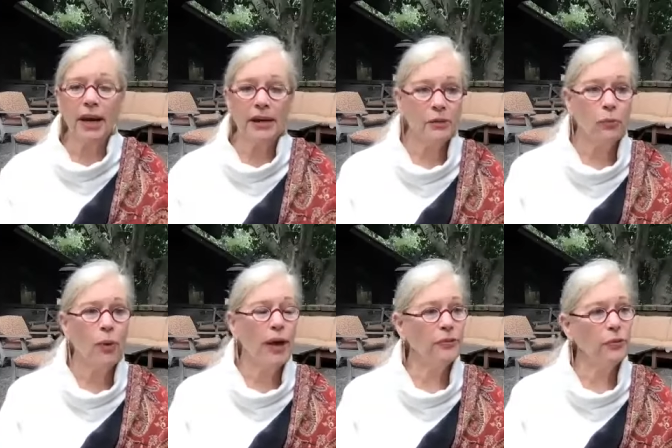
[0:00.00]
as a
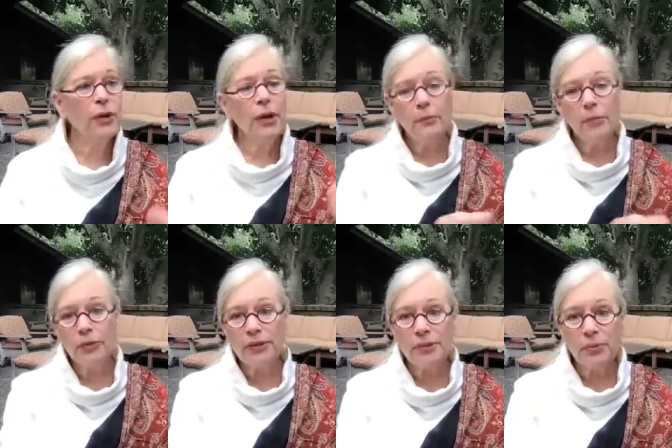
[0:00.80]
way to
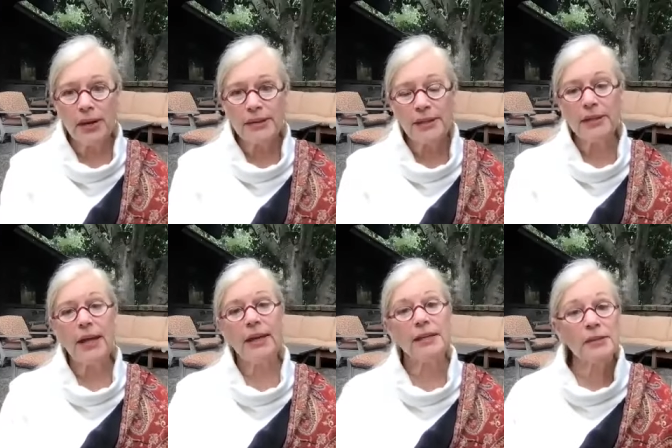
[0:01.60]
both express in
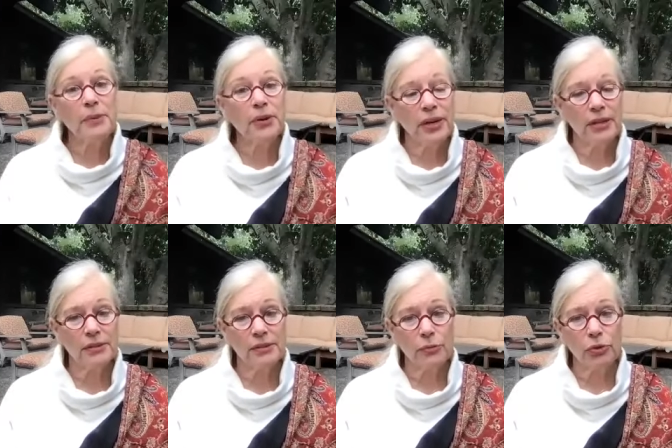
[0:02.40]
and
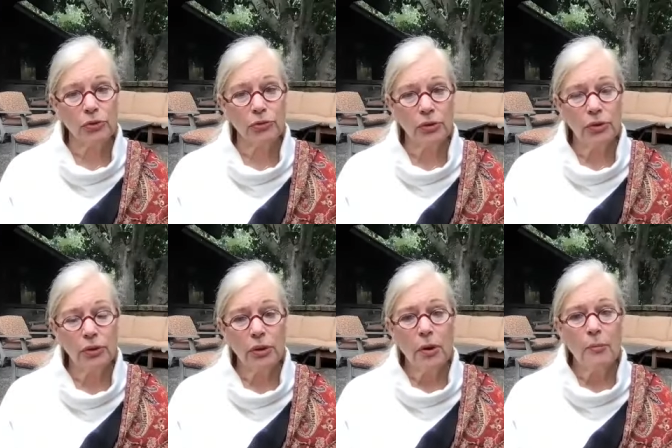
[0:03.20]
experience the world.
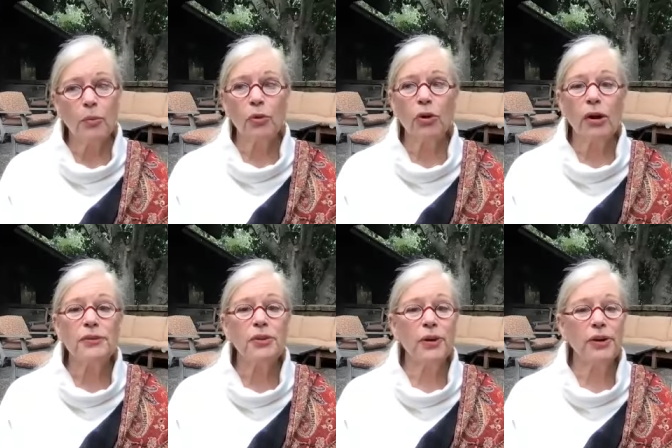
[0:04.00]
But we're
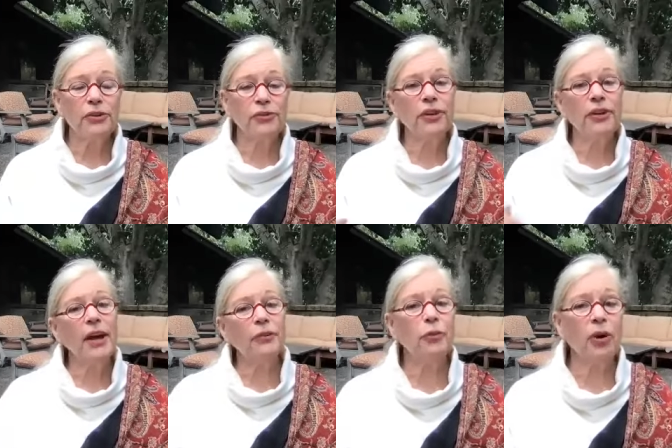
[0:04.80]
also here to
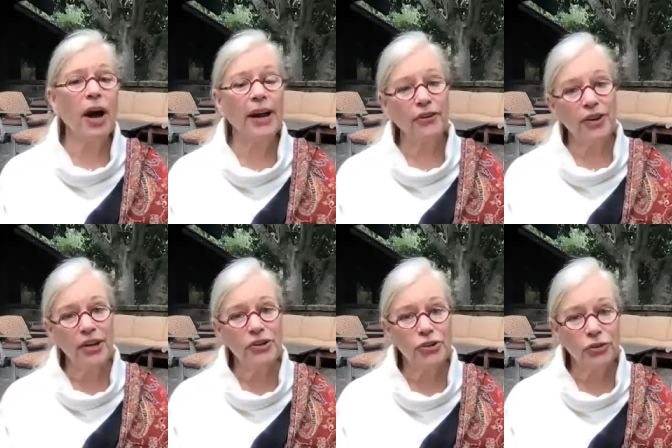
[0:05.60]
connect to our higher
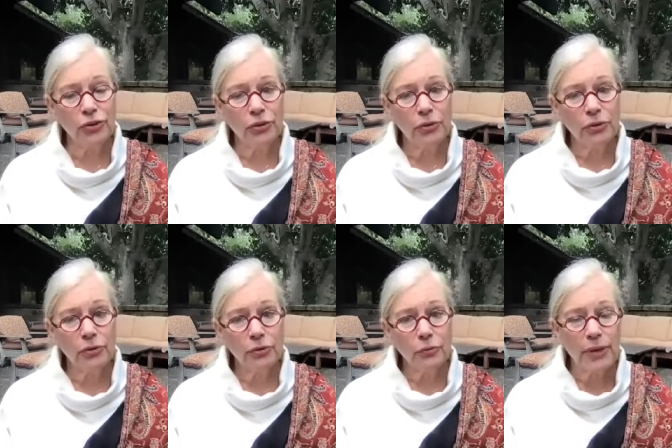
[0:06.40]
nature.
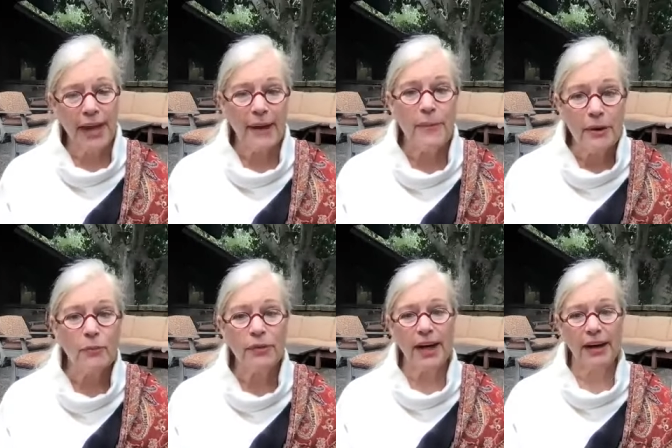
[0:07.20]
We came in
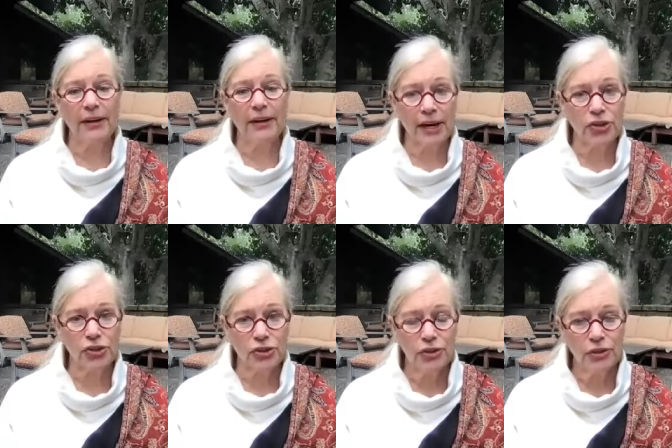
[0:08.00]
with that
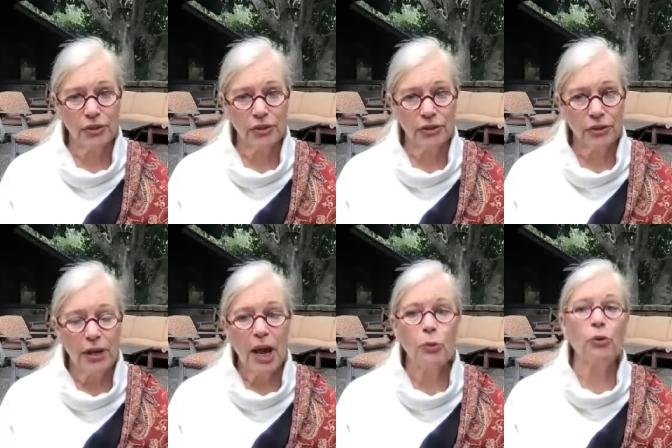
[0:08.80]
connection
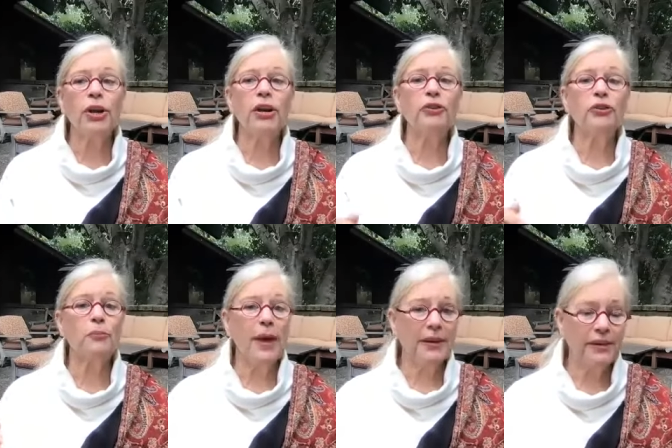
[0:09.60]
and we're here to
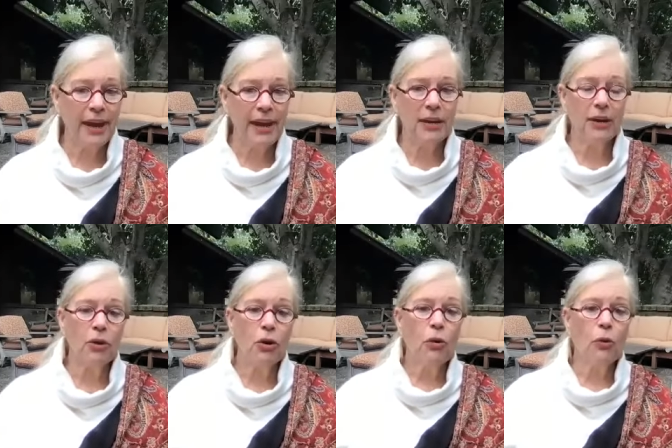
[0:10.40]
maintain it
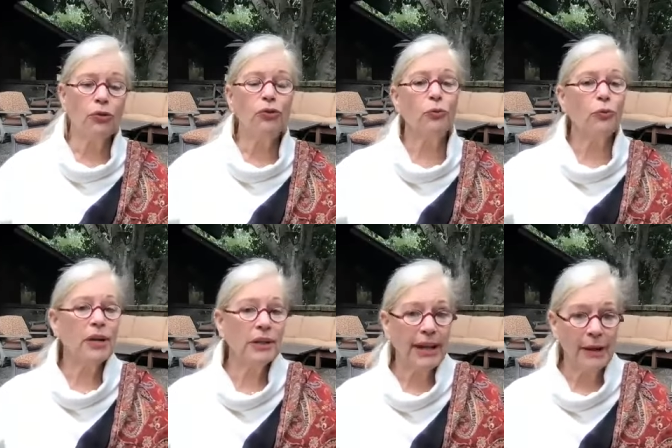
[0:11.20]
or to
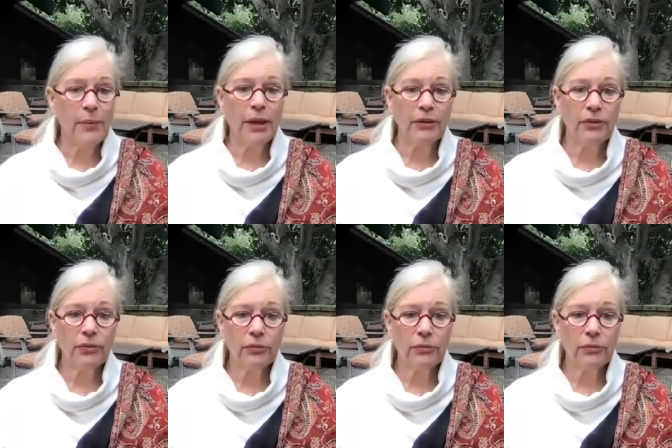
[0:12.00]
reclaim it.